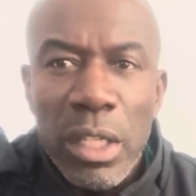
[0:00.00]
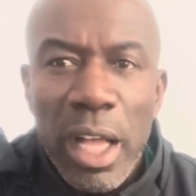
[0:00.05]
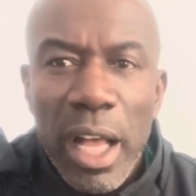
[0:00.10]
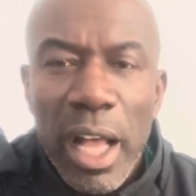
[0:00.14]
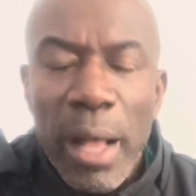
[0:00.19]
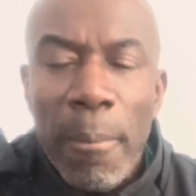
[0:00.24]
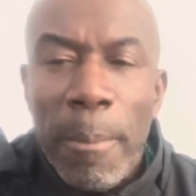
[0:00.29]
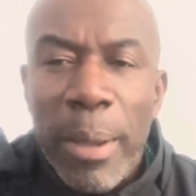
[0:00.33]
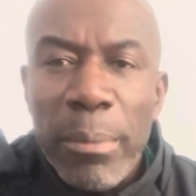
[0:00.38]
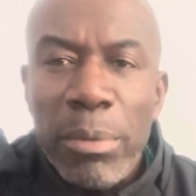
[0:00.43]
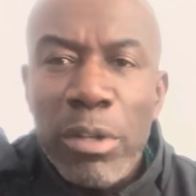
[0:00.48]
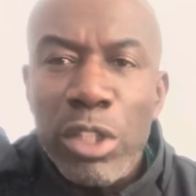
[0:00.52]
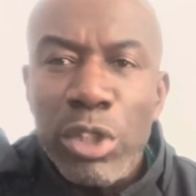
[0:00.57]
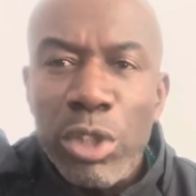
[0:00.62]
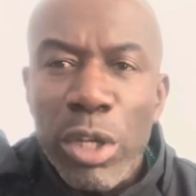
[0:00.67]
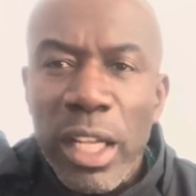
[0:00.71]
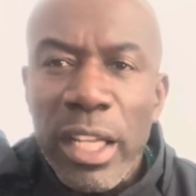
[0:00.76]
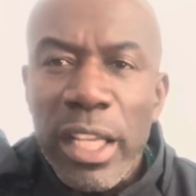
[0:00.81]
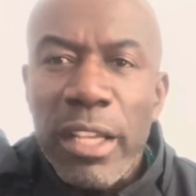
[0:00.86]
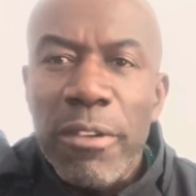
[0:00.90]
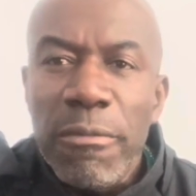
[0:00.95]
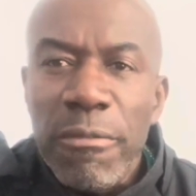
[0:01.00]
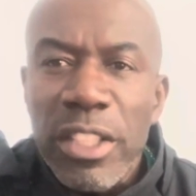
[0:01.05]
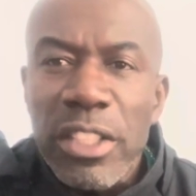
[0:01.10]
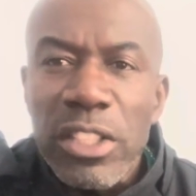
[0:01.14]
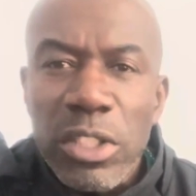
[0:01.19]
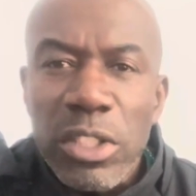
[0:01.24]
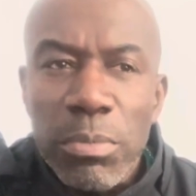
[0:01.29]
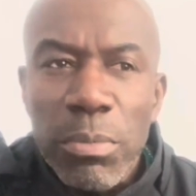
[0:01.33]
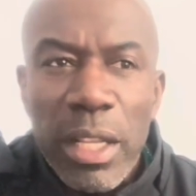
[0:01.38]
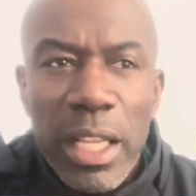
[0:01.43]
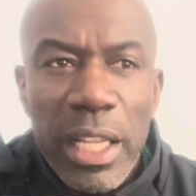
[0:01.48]
And people are trying to
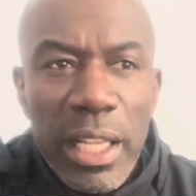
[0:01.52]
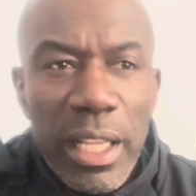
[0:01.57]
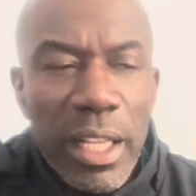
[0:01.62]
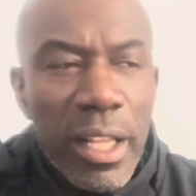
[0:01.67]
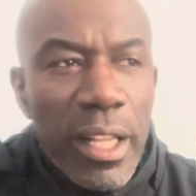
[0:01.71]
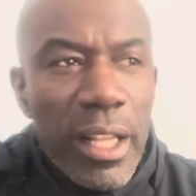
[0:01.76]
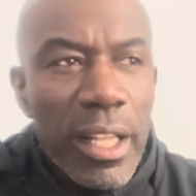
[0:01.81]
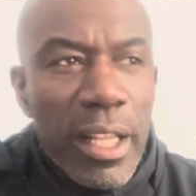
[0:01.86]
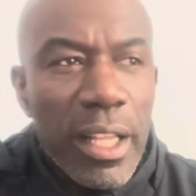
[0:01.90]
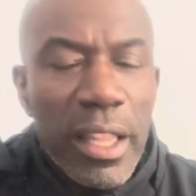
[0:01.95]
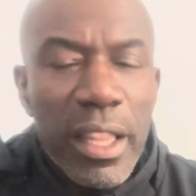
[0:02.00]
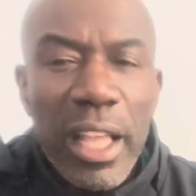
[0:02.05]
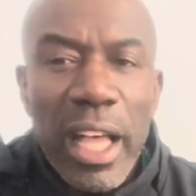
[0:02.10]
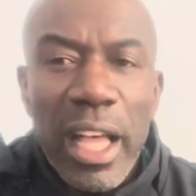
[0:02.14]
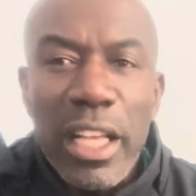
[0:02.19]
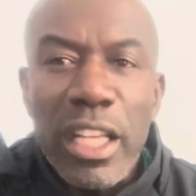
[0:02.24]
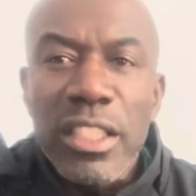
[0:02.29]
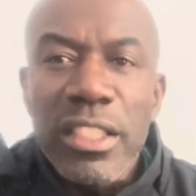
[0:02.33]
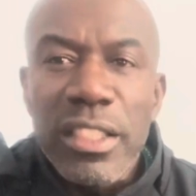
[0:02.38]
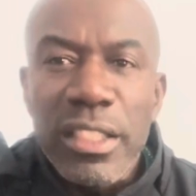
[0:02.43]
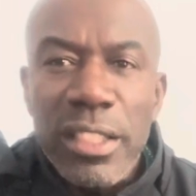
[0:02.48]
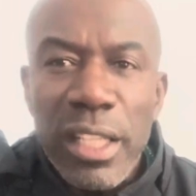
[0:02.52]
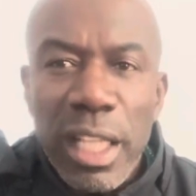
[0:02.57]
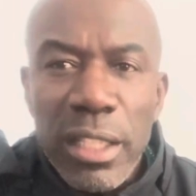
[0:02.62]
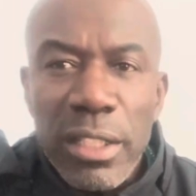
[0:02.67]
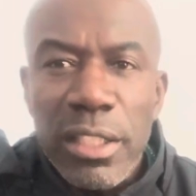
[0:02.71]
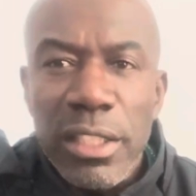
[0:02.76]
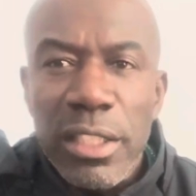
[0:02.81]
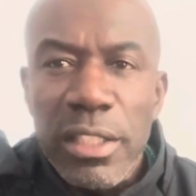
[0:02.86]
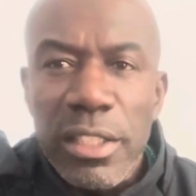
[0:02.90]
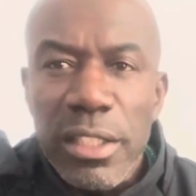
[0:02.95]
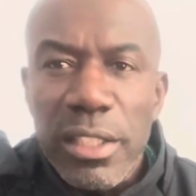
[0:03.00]
convince me that
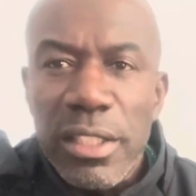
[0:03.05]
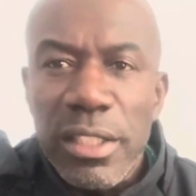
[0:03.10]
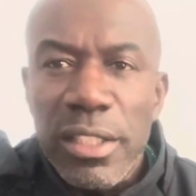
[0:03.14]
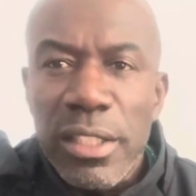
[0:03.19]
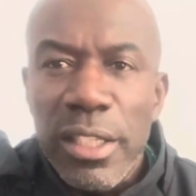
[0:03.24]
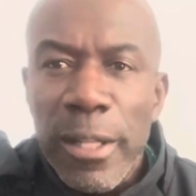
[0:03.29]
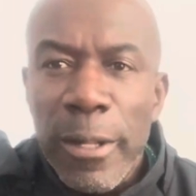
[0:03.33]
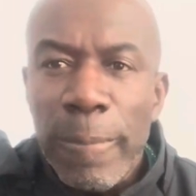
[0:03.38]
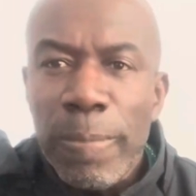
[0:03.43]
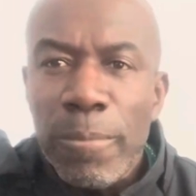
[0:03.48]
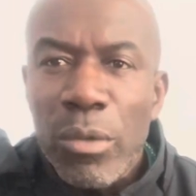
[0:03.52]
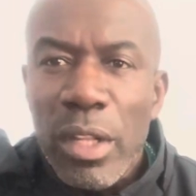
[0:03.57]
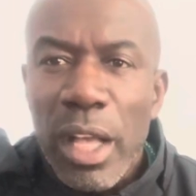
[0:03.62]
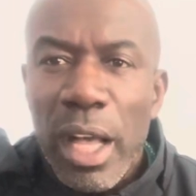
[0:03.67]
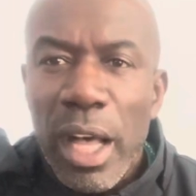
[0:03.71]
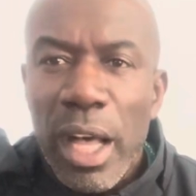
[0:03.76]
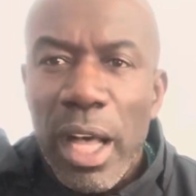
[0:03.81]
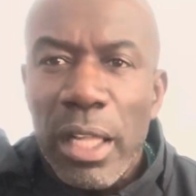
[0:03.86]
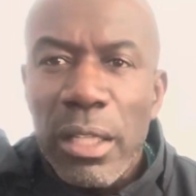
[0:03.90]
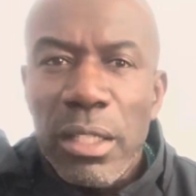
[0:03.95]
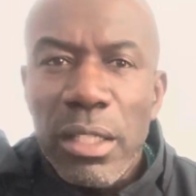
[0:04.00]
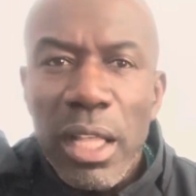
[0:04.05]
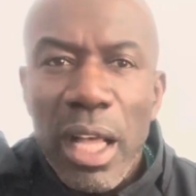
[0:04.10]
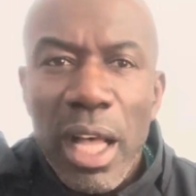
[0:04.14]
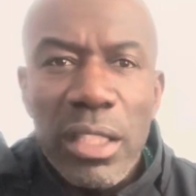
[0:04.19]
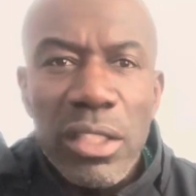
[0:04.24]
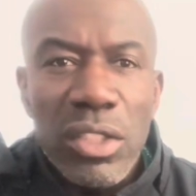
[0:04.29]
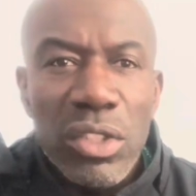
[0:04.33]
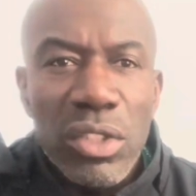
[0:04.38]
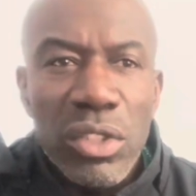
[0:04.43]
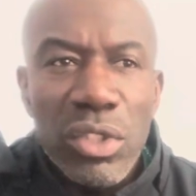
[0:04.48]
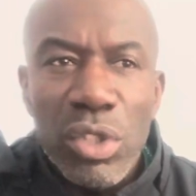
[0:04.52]
consultants
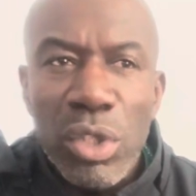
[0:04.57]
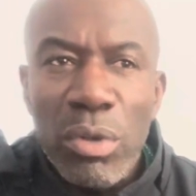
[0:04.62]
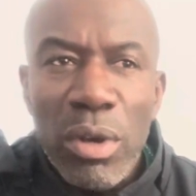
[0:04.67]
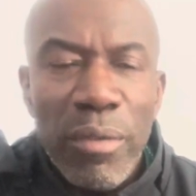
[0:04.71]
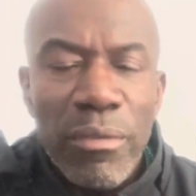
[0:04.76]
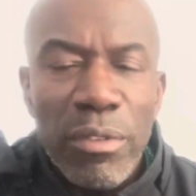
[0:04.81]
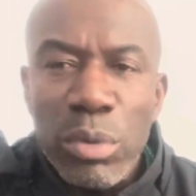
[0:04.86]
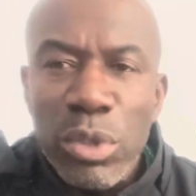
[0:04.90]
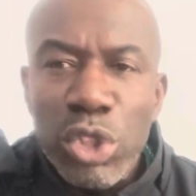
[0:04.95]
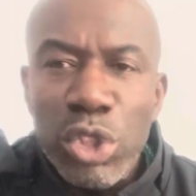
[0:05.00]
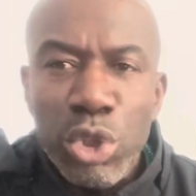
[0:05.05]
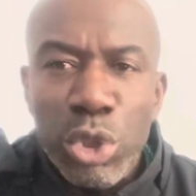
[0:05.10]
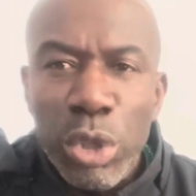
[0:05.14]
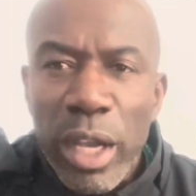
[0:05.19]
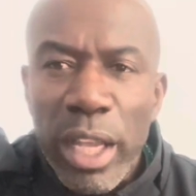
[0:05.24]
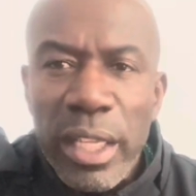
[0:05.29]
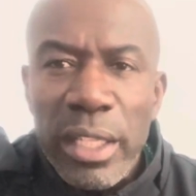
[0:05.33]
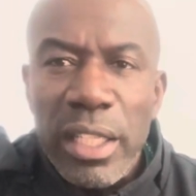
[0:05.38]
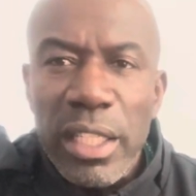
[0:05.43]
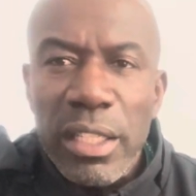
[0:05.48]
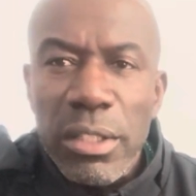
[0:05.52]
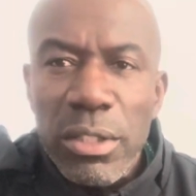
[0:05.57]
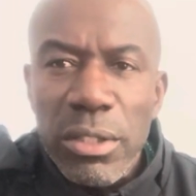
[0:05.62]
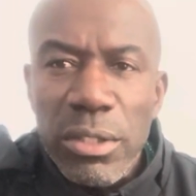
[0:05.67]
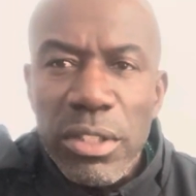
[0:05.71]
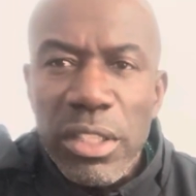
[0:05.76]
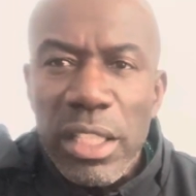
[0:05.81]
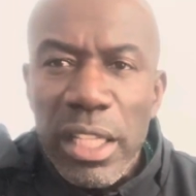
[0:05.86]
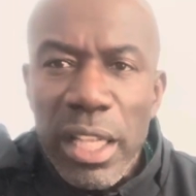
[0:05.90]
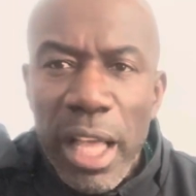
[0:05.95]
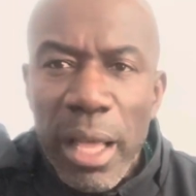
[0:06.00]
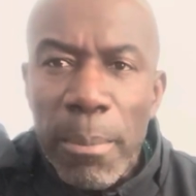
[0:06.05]
and whoever was training
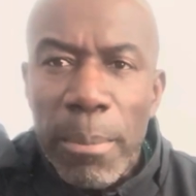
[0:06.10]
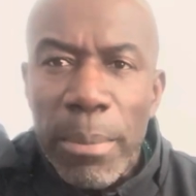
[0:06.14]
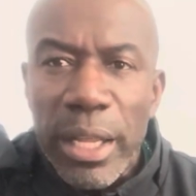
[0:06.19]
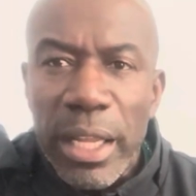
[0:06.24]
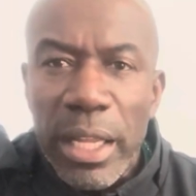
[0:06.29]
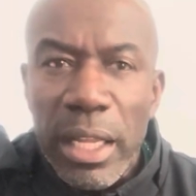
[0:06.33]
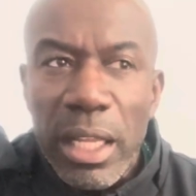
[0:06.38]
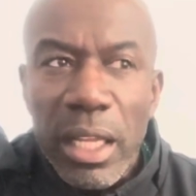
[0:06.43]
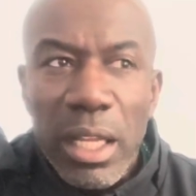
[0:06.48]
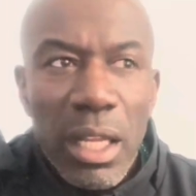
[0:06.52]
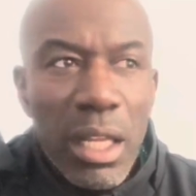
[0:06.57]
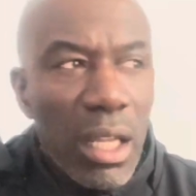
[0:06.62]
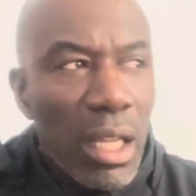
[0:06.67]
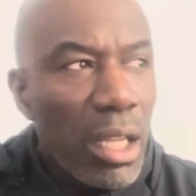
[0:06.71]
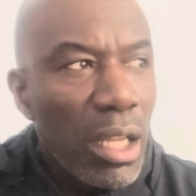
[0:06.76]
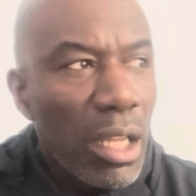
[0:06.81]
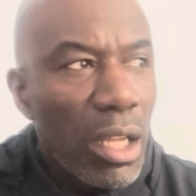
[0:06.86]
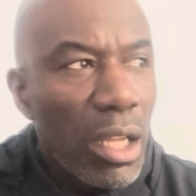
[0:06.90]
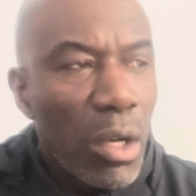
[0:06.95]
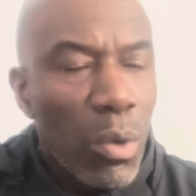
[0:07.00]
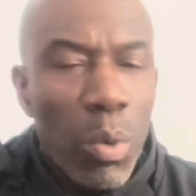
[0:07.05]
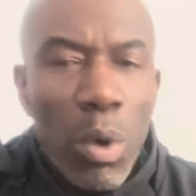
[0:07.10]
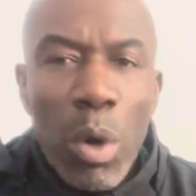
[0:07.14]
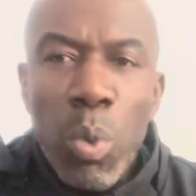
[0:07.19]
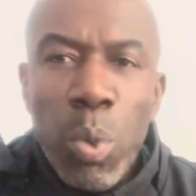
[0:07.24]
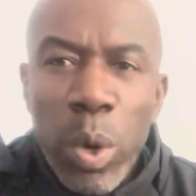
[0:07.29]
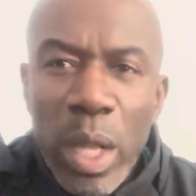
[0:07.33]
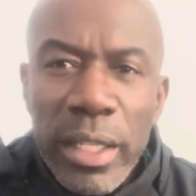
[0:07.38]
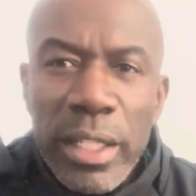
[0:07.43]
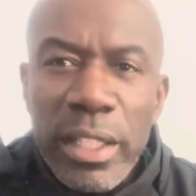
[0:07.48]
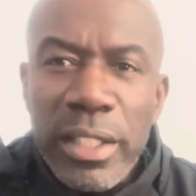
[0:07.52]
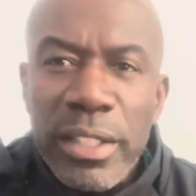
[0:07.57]
Lucy Letby were
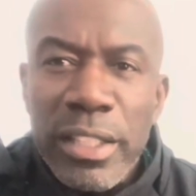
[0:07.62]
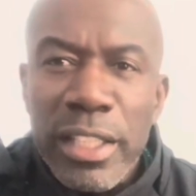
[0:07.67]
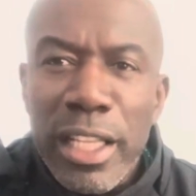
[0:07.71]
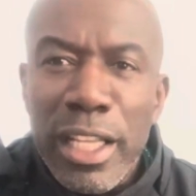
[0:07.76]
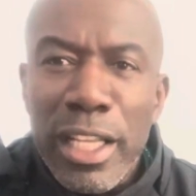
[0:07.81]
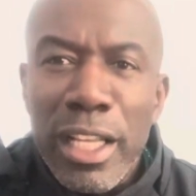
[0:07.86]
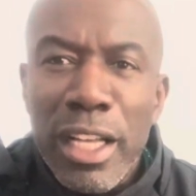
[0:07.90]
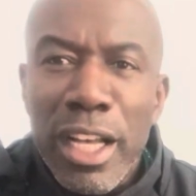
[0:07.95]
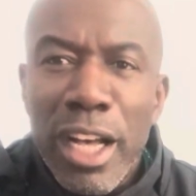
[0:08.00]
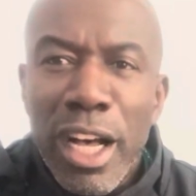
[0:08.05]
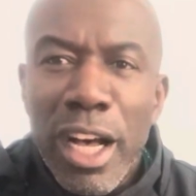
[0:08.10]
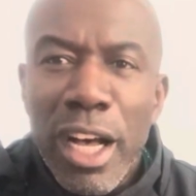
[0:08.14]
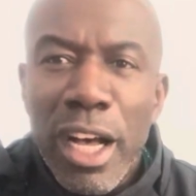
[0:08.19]
witnessing,